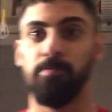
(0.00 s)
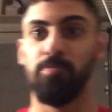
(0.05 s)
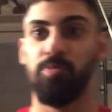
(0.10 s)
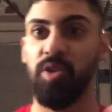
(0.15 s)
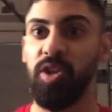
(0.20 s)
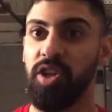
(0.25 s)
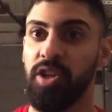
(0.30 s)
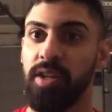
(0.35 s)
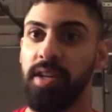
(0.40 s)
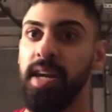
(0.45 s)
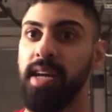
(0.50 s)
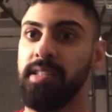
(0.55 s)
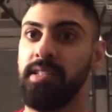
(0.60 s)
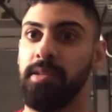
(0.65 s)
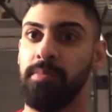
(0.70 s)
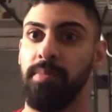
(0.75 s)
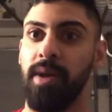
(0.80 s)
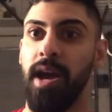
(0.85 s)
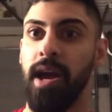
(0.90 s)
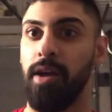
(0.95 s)

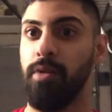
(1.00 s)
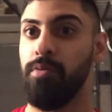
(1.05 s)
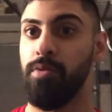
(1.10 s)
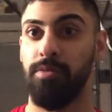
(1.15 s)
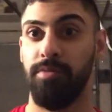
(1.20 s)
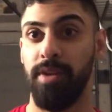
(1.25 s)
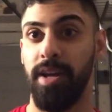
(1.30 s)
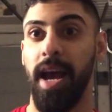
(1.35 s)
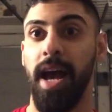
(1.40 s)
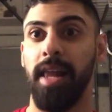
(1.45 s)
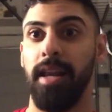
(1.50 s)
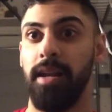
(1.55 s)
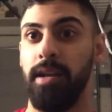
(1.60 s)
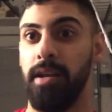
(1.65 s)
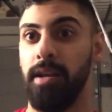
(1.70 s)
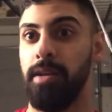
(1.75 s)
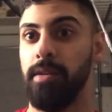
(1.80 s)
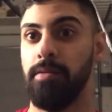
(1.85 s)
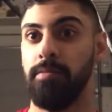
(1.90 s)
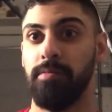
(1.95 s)
reconnecting back with
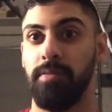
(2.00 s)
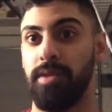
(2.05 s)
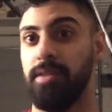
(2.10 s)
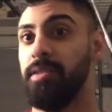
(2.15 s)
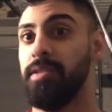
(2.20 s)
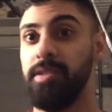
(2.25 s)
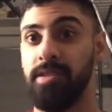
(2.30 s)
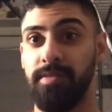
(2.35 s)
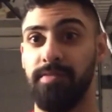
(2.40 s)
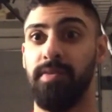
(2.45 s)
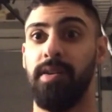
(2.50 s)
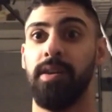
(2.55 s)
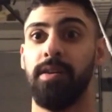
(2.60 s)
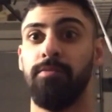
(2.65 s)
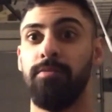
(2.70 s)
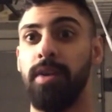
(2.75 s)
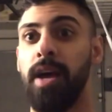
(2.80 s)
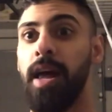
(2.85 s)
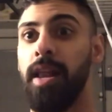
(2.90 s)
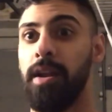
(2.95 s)
reality, because this is
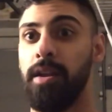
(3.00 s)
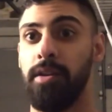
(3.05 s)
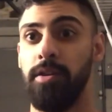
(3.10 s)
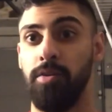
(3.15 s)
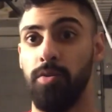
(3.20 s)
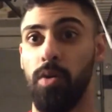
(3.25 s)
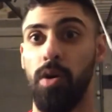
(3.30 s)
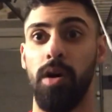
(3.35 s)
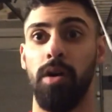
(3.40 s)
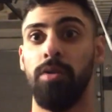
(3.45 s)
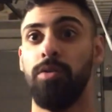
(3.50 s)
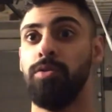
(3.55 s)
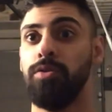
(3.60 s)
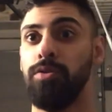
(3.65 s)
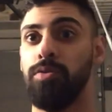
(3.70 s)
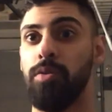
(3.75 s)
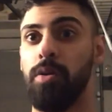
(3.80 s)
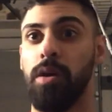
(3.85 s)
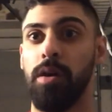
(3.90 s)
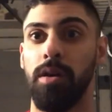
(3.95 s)
fucking reality. You are who
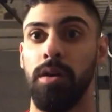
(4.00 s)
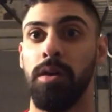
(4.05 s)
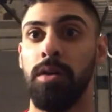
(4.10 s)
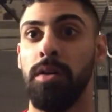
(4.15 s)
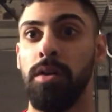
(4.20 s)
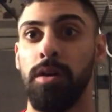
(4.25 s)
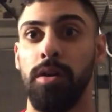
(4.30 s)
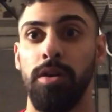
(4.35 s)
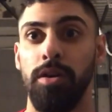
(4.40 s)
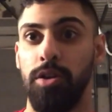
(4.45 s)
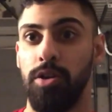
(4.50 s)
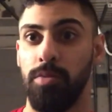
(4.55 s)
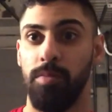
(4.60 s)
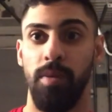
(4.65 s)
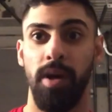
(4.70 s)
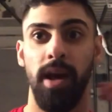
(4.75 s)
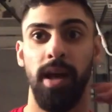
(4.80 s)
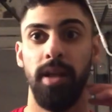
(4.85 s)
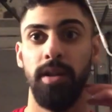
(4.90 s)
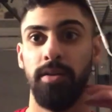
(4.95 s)
you are. Your
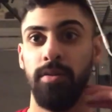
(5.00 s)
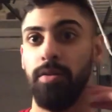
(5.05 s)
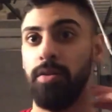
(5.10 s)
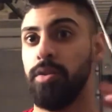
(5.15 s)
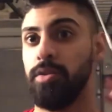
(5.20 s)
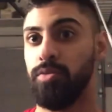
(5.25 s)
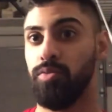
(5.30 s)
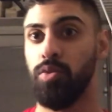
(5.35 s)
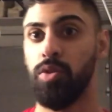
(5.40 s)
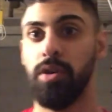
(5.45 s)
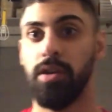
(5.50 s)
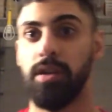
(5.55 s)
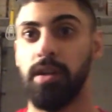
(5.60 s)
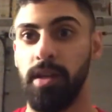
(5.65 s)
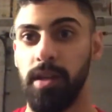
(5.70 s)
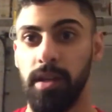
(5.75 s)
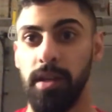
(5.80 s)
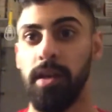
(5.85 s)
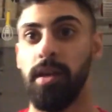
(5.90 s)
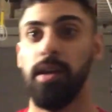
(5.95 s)
mind is
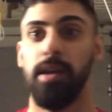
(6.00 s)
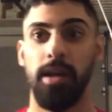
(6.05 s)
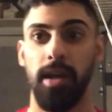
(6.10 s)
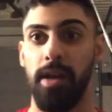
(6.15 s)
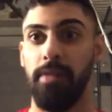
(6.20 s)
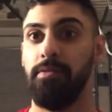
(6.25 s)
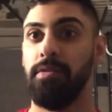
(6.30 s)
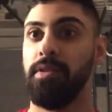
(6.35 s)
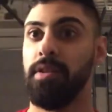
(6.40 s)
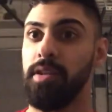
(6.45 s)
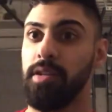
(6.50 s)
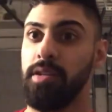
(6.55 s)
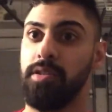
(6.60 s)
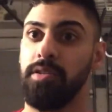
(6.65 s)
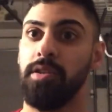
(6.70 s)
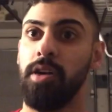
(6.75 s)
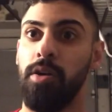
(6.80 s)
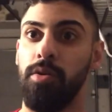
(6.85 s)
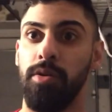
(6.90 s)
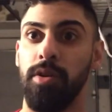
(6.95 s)
working. Everything is
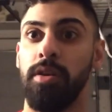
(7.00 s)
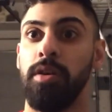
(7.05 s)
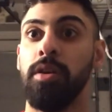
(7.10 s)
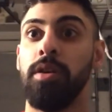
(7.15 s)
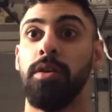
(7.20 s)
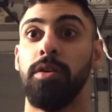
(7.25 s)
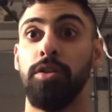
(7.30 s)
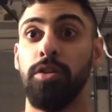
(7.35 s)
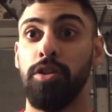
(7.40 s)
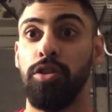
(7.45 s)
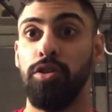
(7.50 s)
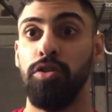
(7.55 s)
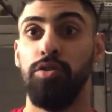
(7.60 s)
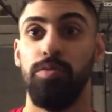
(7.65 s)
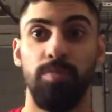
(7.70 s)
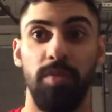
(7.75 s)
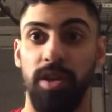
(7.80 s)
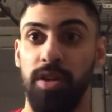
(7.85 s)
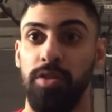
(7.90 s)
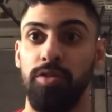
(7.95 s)
going,
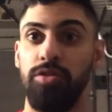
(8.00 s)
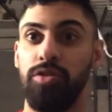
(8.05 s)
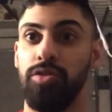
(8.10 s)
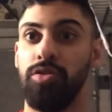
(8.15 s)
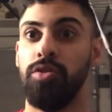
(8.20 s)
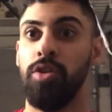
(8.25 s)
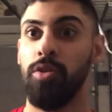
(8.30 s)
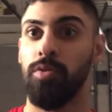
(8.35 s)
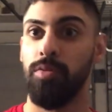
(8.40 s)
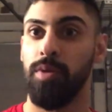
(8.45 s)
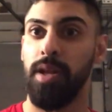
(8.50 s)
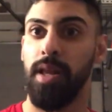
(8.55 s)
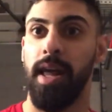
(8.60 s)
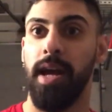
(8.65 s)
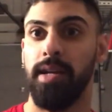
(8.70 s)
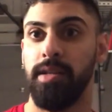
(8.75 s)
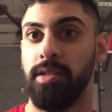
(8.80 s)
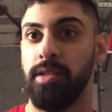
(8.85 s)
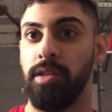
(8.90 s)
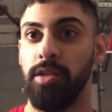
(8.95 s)
but you just don't
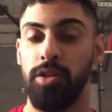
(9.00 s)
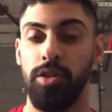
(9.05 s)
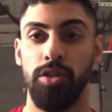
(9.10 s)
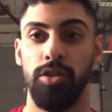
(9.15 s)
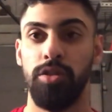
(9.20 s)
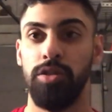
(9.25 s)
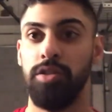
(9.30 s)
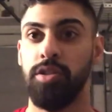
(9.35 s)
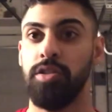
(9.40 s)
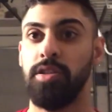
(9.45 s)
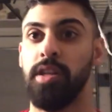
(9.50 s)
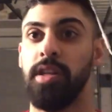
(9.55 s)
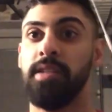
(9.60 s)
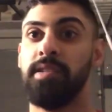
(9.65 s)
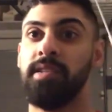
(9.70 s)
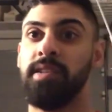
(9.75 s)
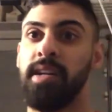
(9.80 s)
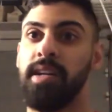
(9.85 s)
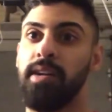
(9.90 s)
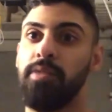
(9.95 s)
realize it.
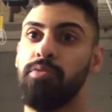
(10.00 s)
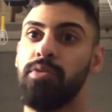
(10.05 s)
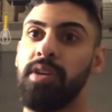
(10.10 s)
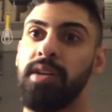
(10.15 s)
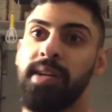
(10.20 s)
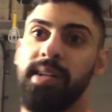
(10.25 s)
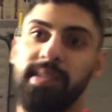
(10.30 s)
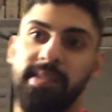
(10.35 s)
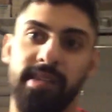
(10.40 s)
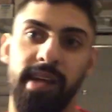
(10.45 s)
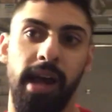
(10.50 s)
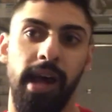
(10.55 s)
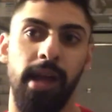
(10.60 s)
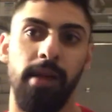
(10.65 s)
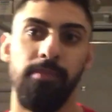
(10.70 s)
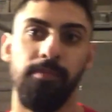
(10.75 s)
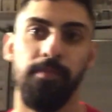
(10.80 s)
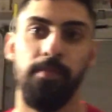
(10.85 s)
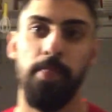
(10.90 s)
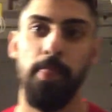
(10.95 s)
We're in a
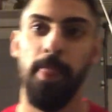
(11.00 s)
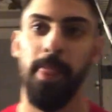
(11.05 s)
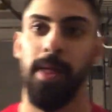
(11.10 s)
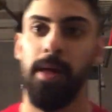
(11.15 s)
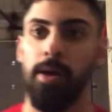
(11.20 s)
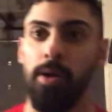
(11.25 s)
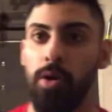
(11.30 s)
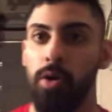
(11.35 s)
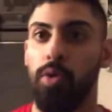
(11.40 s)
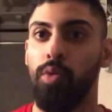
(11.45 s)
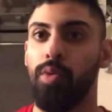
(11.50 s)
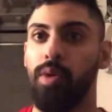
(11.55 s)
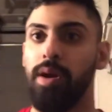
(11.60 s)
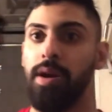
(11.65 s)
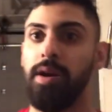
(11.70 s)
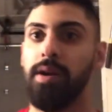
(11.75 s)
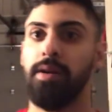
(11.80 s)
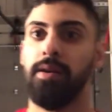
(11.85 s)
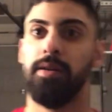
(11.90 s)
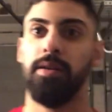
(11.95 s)
time
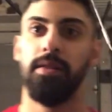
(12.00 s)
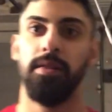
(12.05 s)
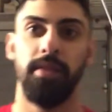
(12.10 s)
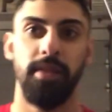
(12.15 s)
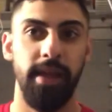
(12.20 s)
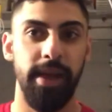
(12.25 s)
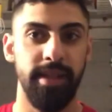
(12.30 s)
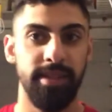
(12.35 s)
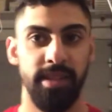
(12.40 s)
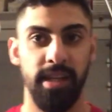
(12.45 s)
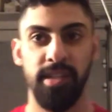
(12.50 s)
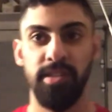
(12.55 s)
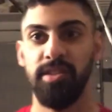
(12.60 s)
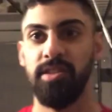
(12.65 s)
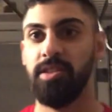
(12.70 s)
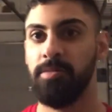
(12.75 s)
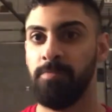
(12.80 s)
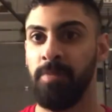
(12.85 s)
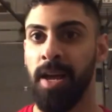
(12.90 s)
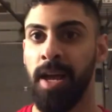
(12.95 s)
where the
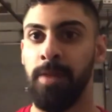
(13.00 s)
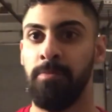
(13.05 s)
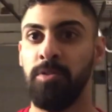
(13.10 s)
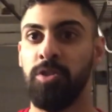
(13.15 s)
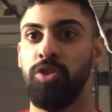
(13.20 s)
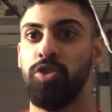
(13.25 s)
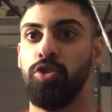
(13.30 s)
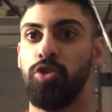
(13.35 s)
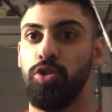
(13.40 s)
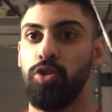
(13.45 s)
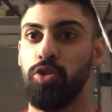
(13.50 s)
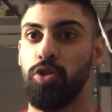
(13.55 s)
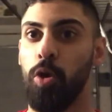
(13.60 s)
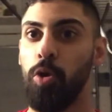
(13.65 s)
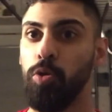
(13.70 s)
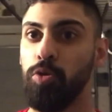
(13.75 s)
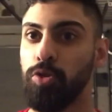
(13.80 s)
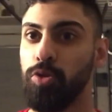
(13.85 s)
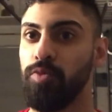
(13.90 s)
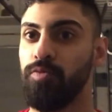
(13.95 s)
attention span is
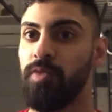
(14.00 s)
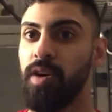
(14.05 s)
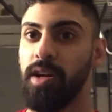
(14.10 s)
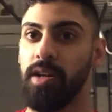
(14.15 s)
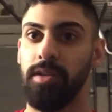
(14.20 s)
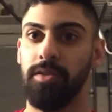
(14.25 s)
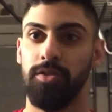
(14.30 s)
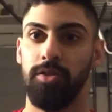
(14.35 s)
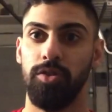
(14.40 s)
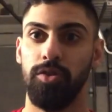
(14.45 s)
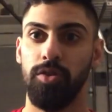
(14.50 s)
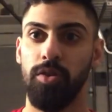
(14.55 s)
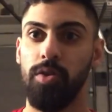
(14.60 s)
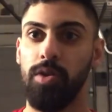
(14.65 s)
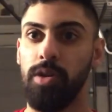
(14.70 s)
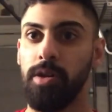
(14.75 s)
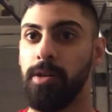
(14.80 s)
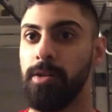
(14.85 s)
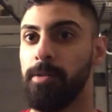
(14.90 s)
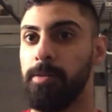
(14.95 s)
so fucking
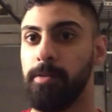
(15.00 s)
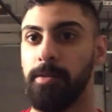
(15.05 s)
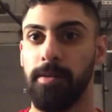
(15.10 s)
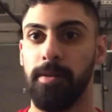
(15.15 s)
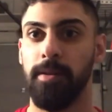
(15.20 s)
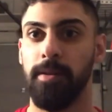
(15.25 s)
short